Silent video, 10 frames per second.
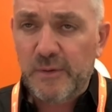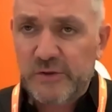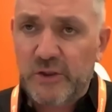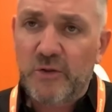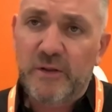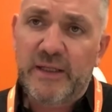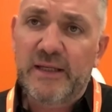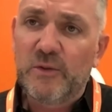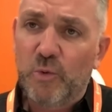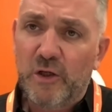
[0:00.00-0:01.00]
secure and
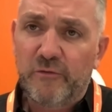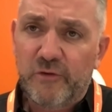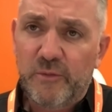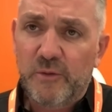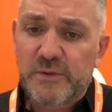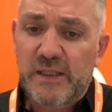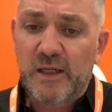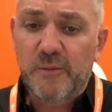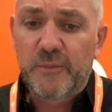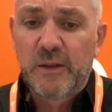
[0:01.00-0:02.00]
getting working from home set up,